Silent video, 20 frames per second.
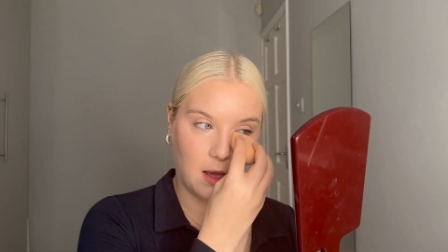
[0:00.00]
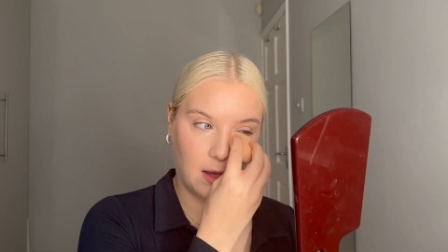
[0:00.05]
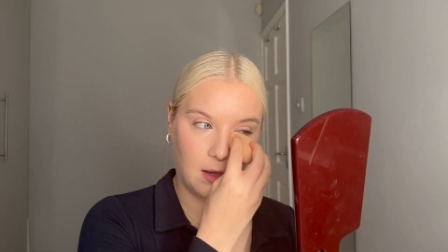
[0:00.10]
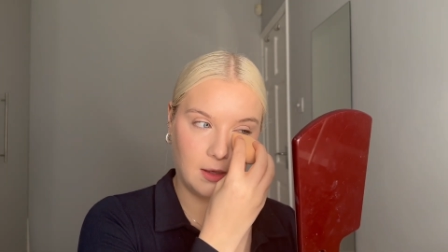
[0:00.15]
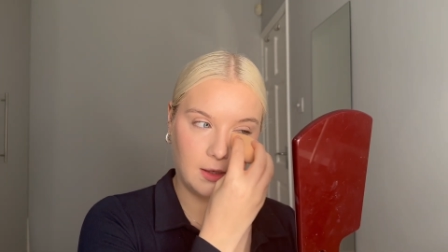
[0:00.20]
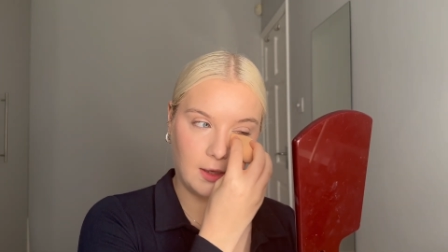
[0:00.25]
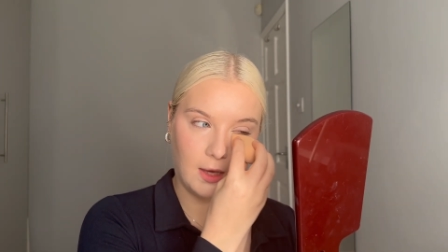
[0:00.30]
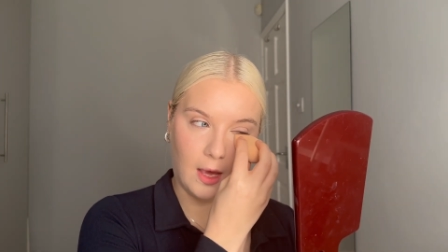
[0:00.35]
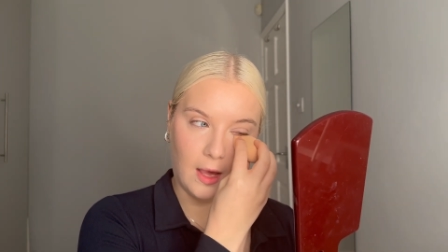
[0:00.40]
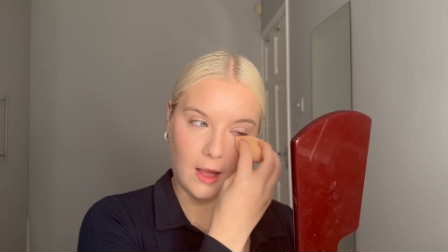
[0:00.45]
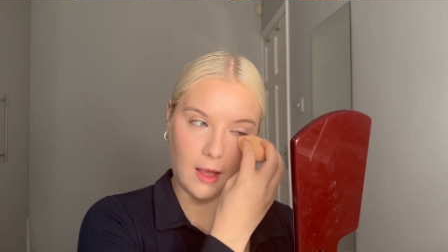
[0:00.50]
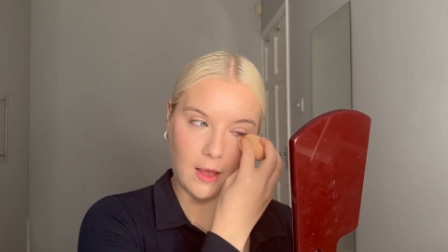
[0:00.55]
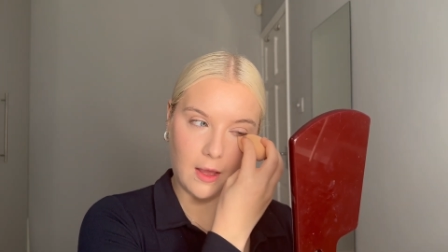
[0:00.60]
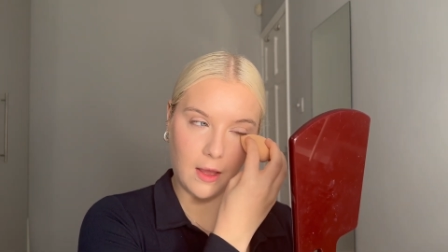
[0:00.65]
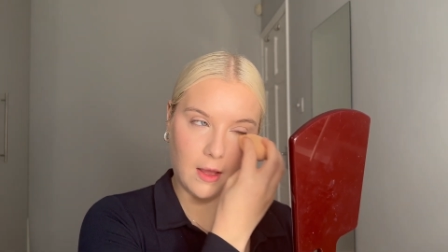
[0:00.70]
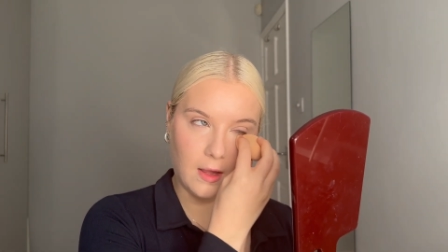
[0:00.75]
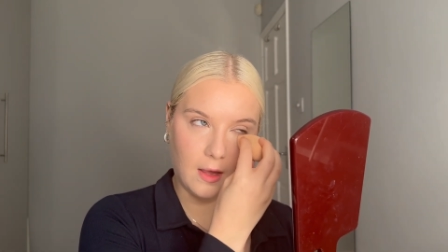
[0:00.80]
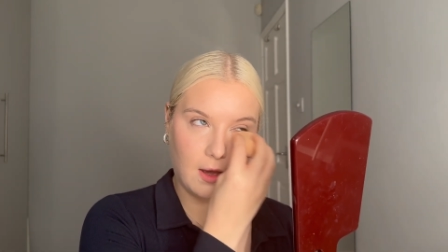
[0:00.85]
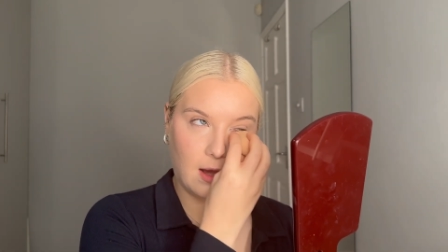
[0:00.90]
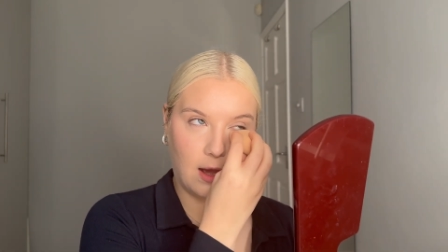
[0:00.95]
Yeah,
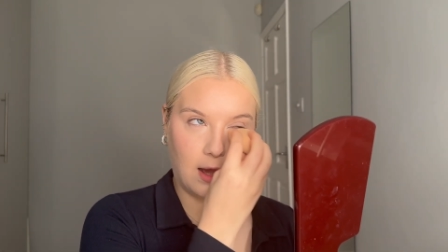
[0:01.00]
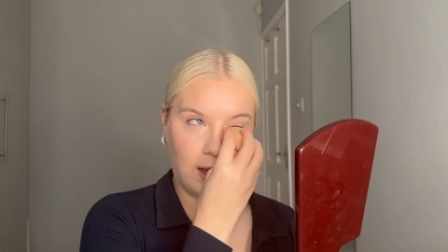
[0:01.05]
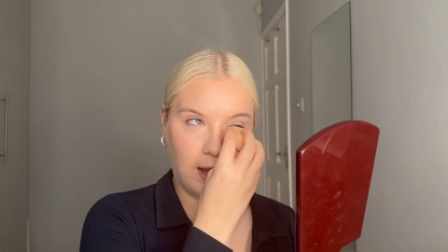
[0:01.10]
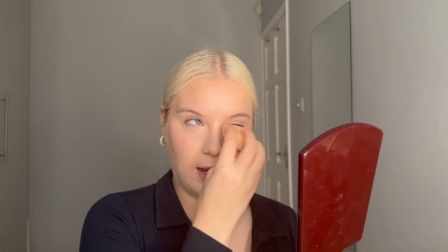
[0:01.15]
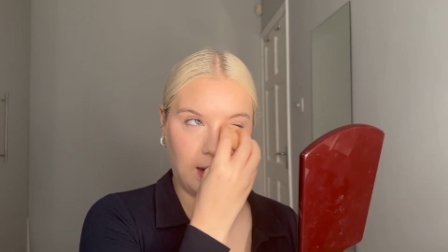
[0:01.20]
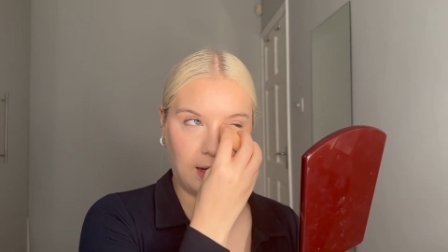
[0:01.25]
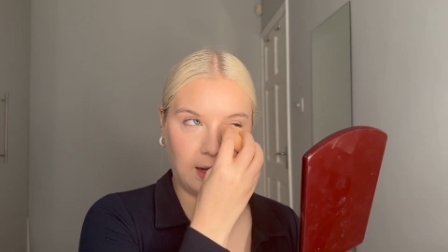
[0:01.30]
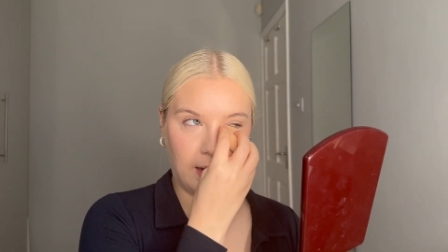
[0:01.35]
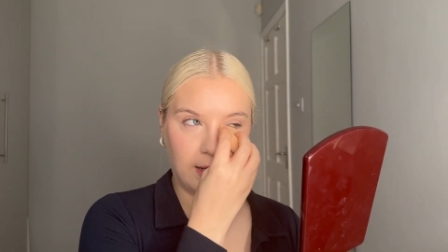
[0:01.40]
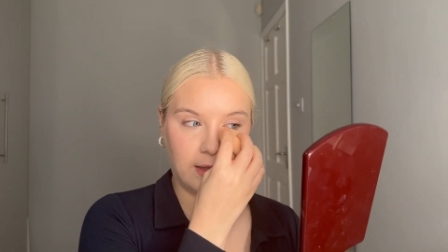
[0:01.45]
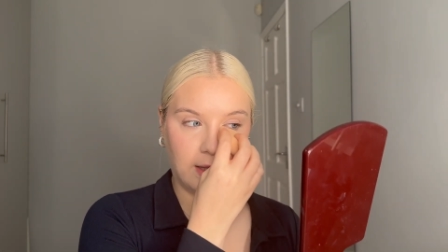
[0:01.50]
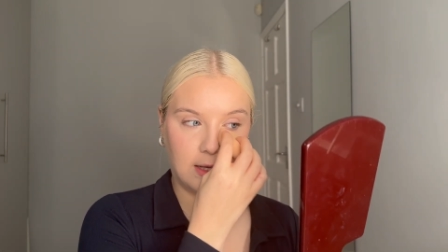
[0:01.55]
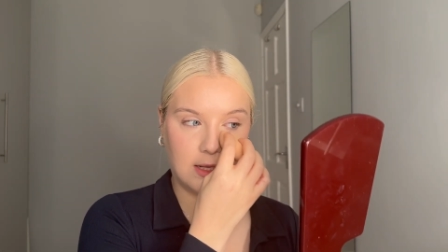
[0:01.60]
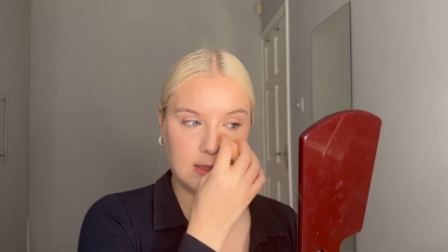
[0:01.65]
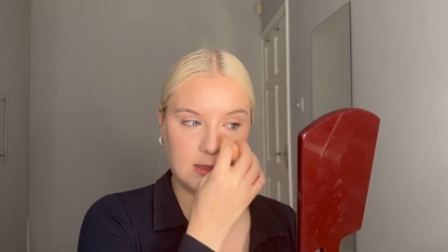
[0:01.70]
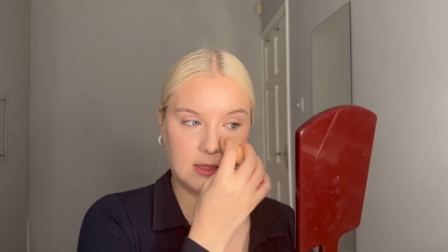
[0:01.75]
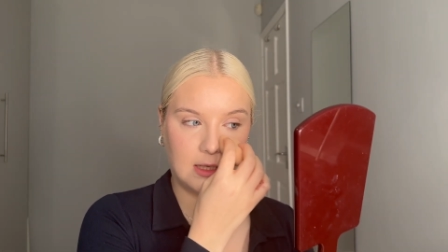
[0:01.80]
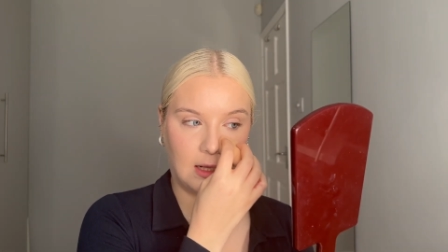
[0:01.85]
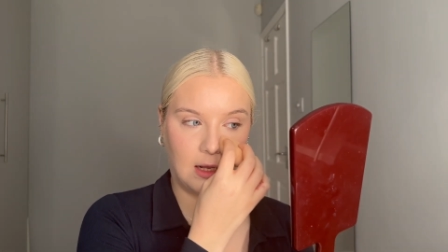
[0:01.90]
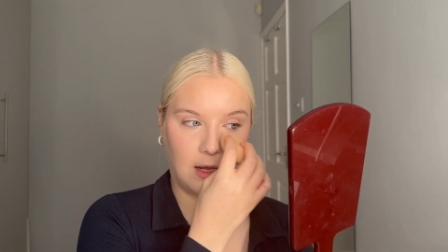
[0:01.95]
I like the
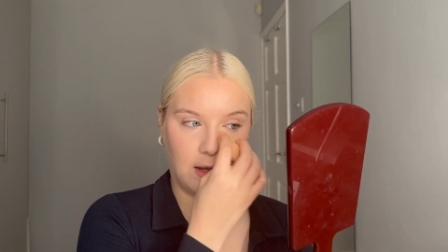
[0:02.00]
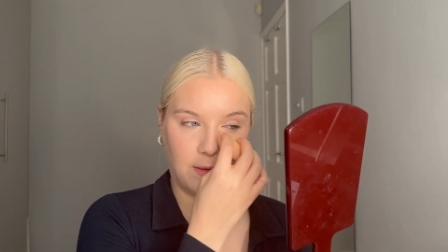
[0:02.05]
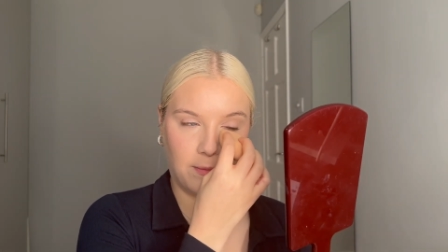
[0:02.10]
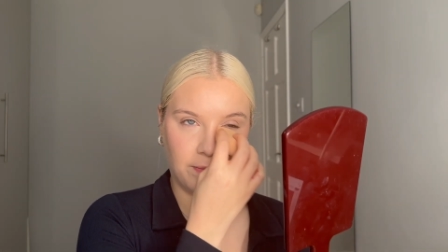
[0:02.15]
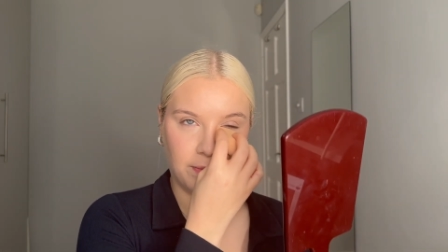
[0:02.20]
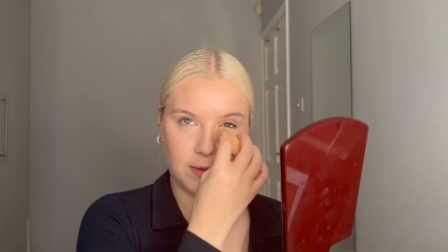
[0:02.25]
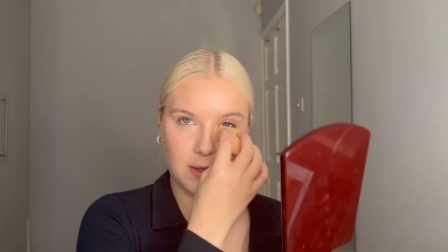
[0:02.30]
concealer.